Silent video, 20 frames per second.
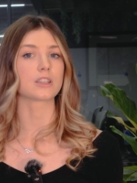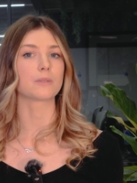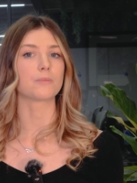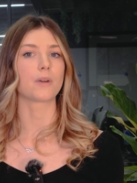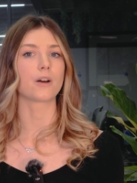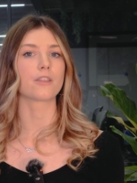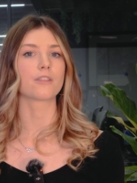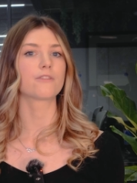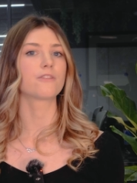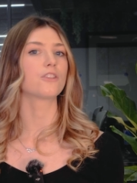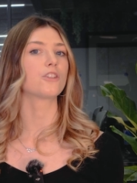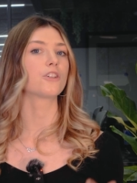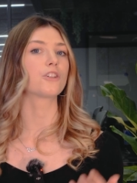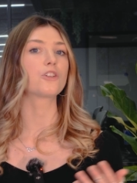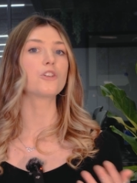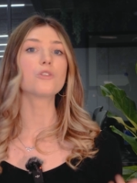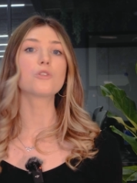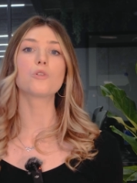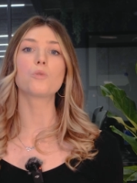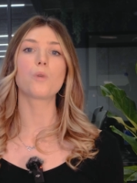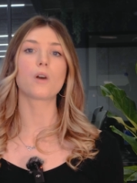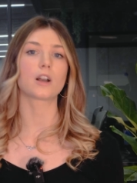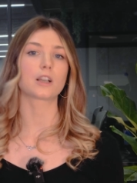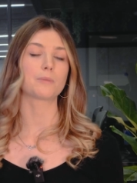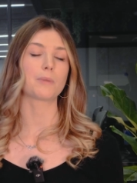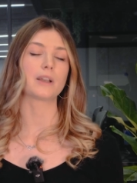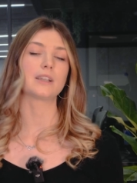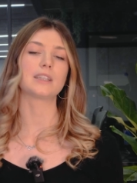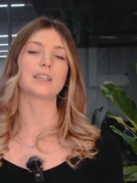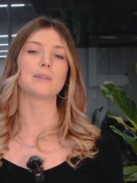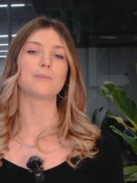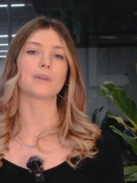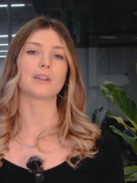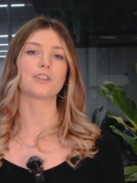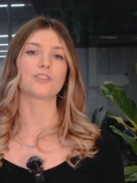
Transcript: a month for Google Workspace email